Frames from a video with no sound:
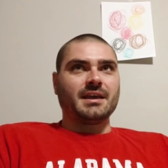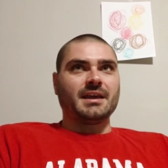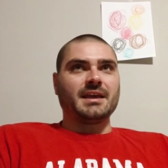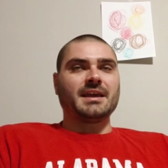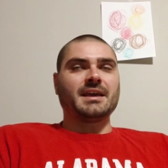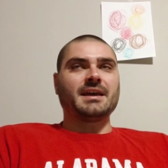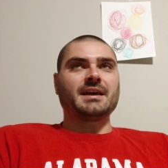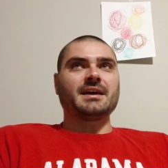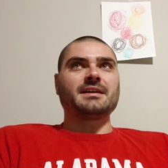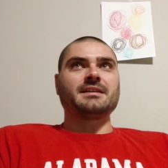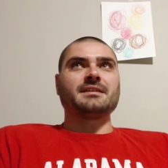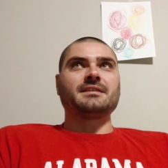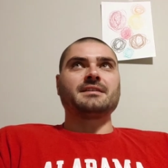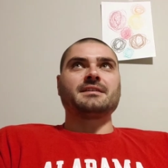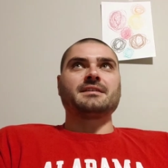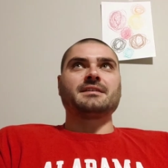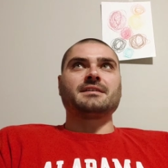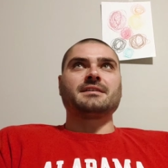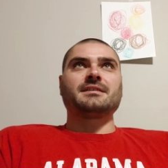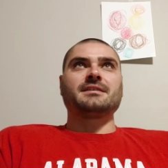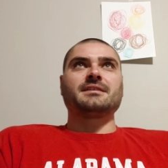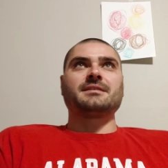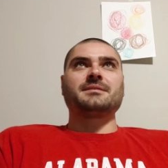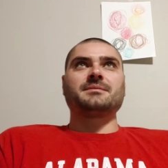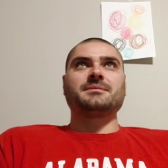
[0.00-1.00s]
And
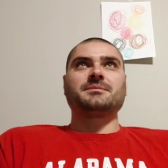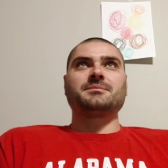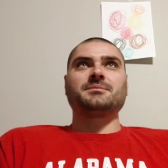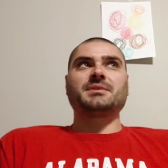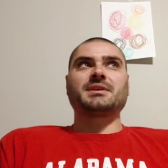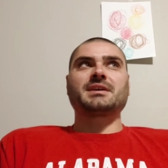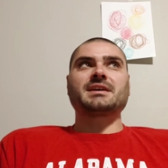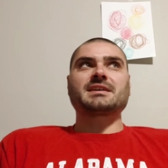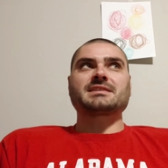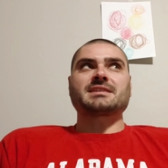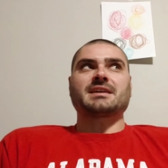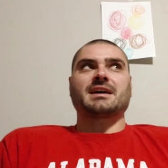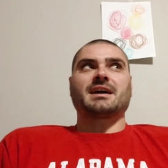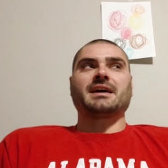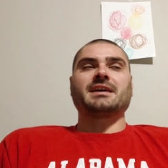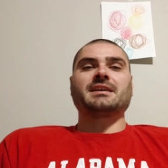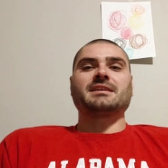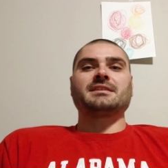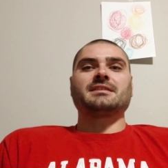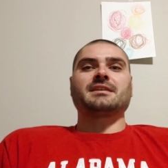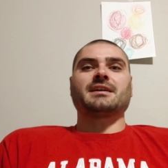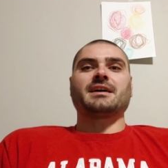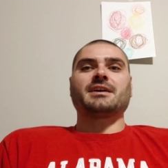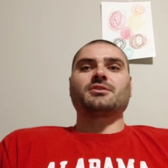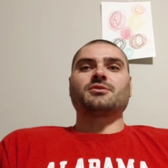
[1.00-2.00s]
because I
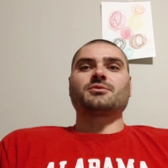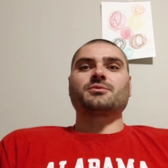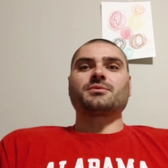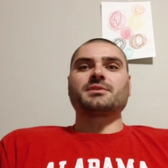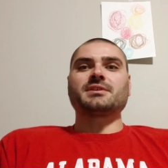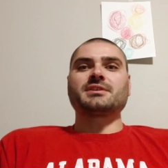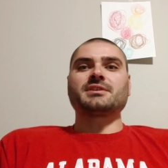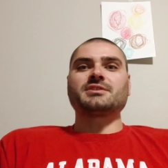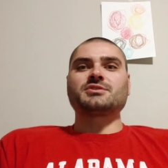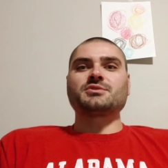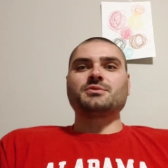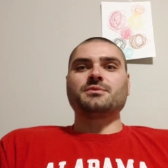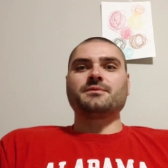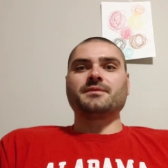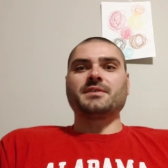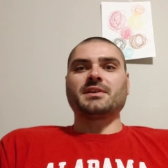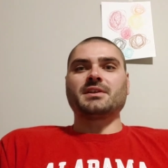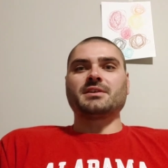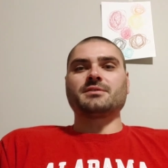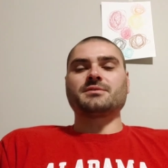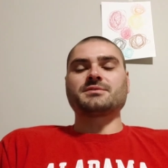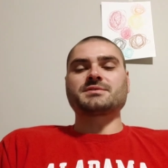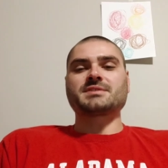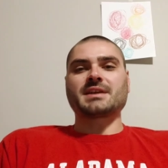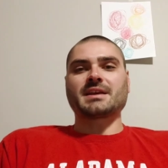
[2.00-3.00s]
don't really do
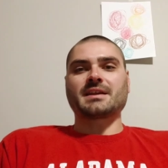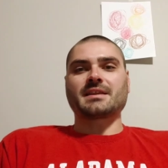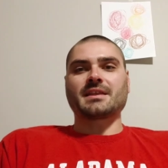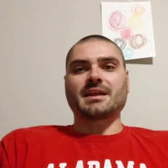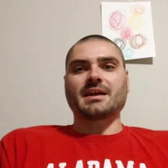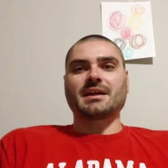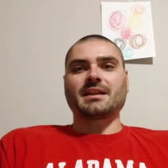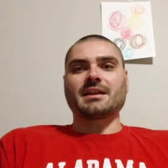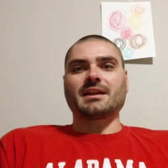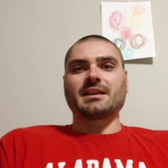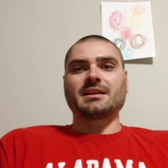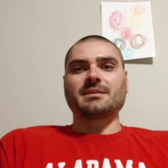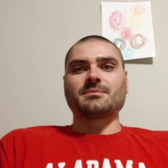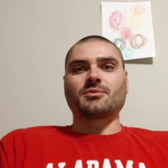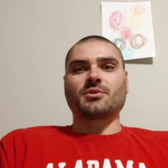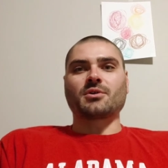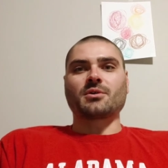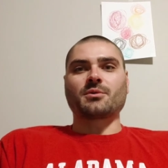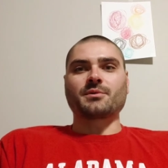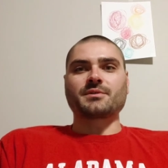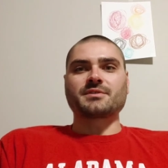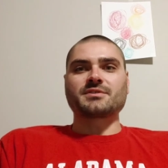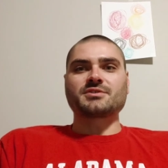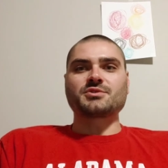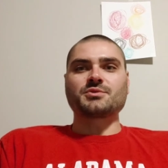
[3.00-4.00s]
videos like that
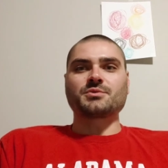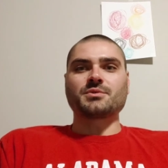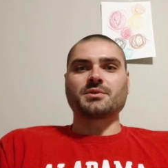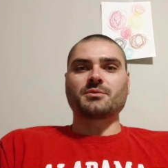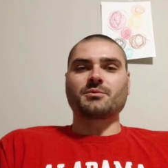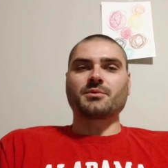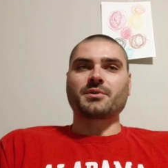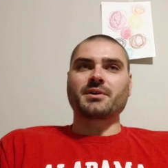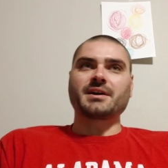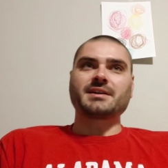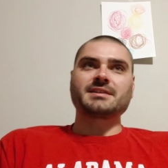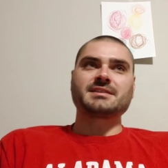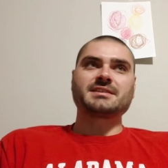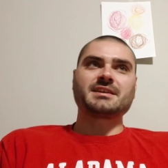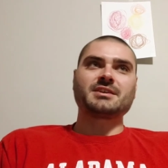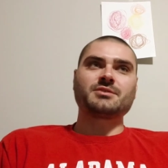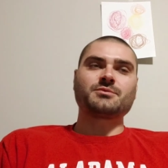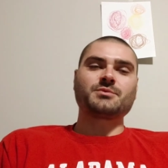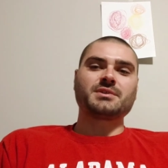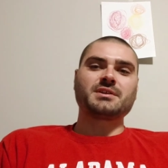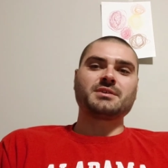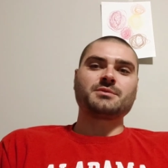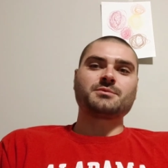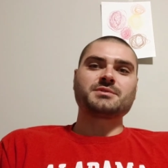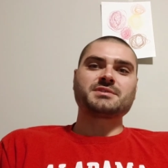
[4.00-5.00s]
anymore with Tua, where I did
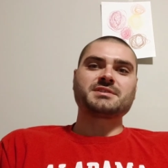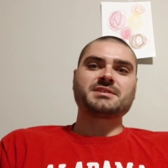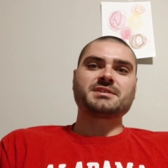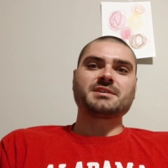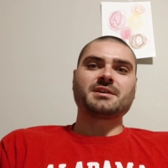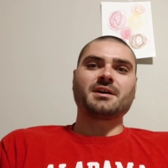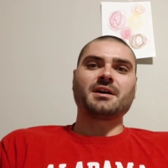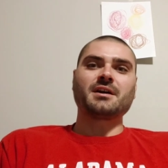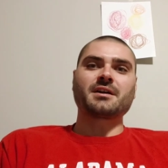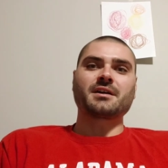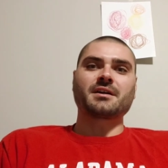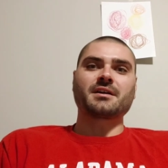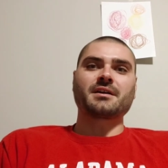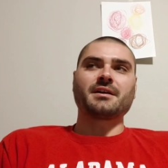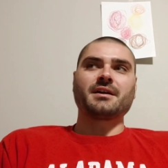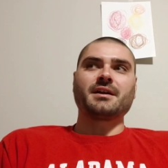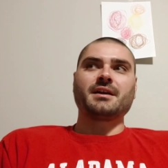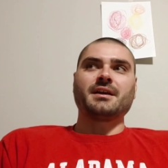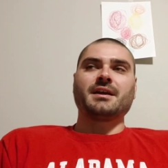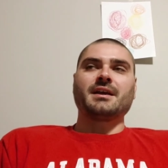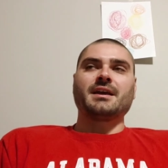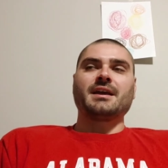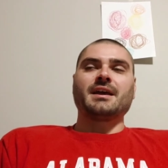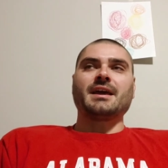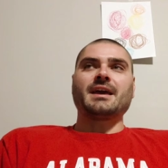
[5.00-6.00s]
when he was younger.
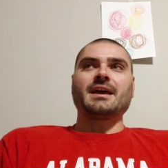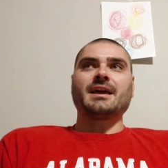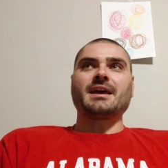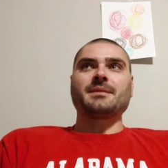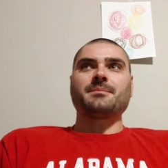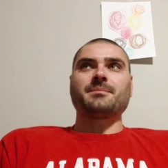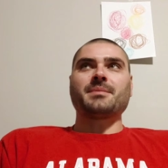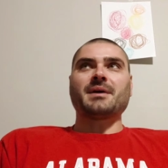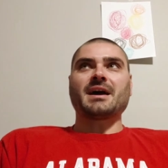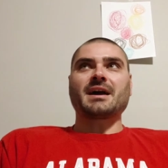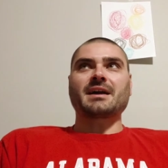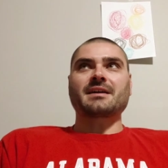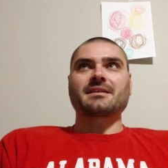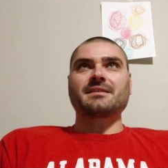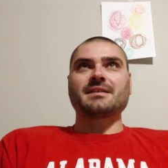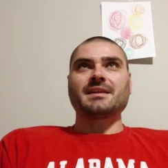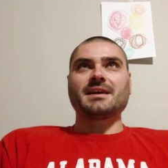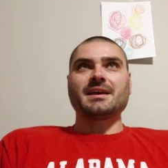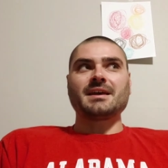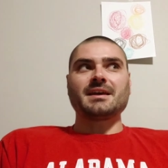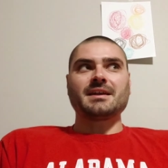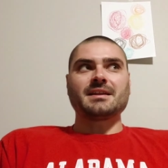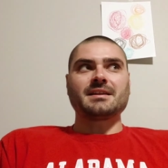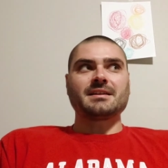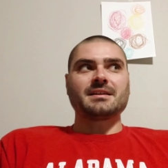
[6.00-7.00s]
And back
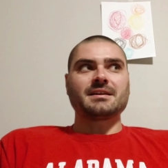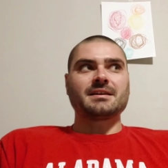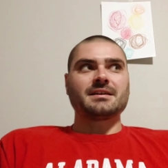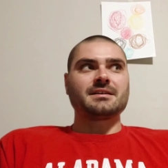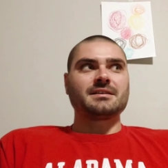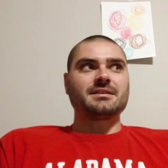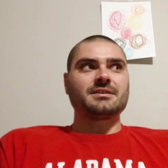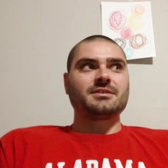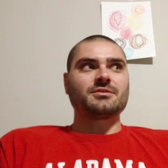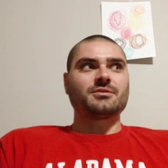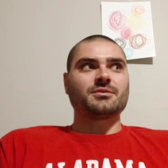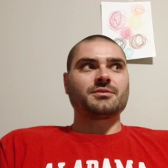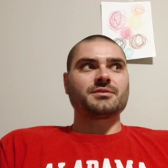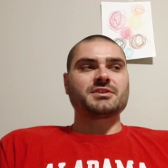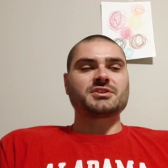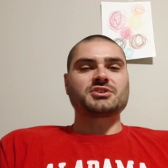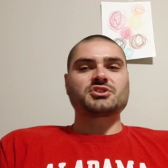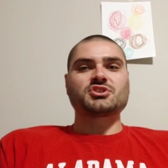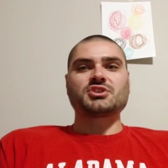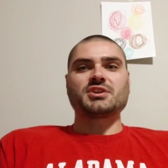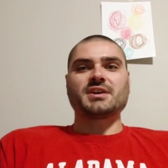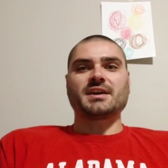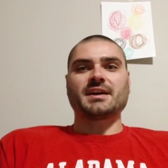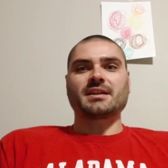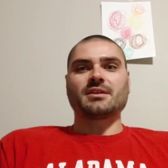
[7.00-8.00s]
then, you know, this
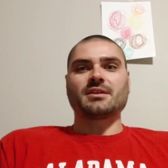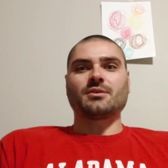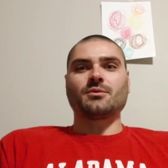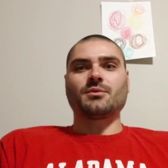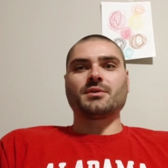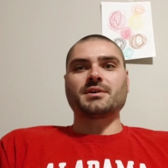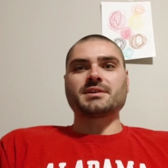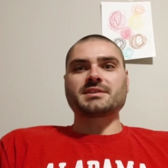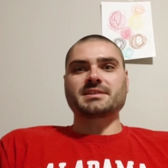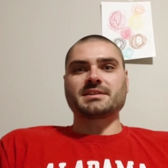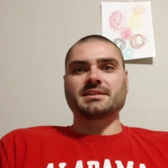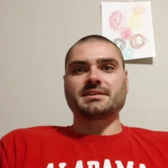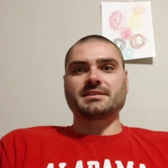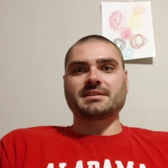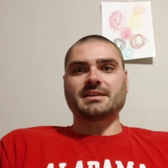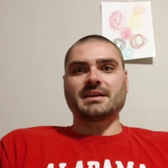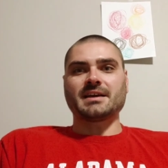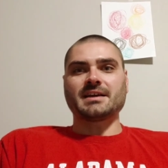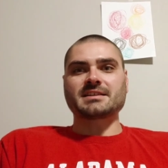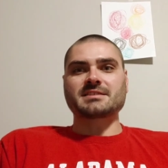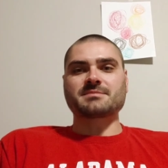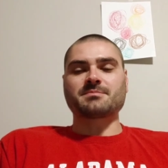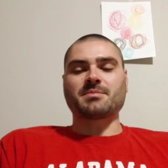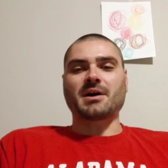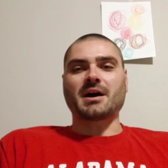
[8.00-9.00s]
channel wasn't
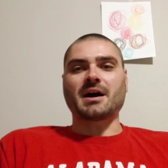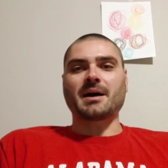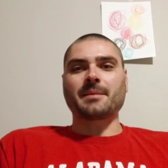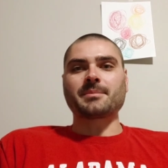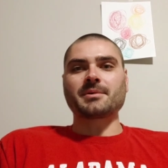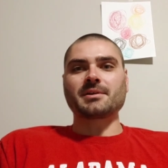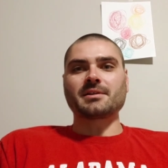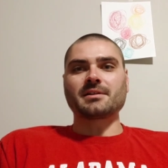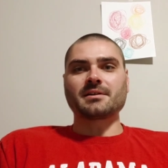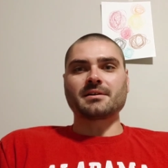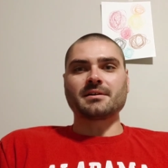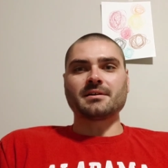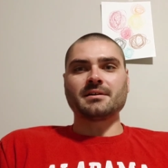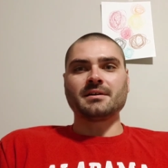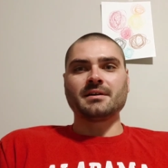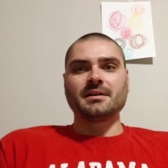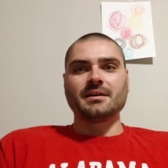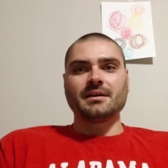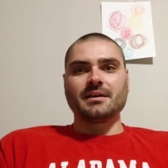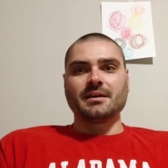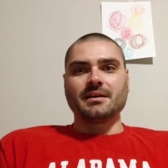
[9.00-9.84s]
as popular.